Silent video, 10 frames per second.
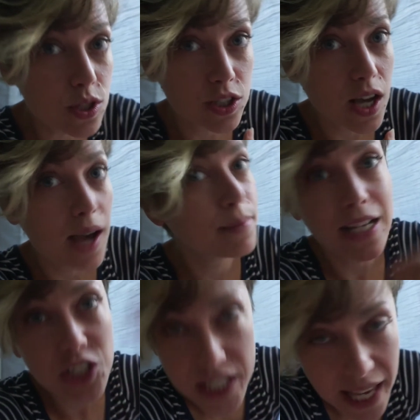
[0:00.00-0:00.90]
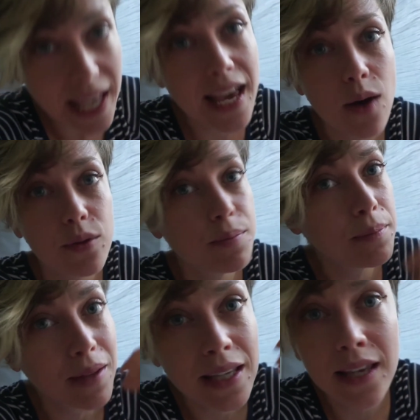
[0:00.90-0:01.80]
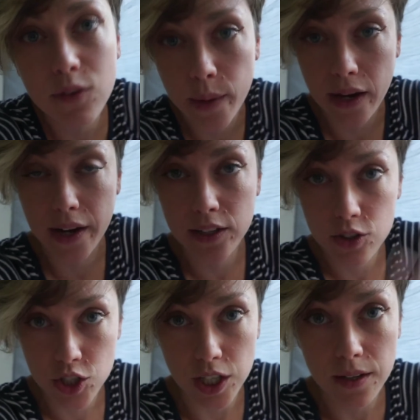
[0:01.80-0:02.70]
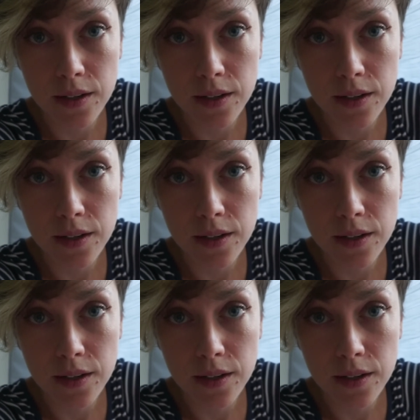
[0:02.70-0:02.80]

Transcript: our time and not just hang out with people and give away our energy.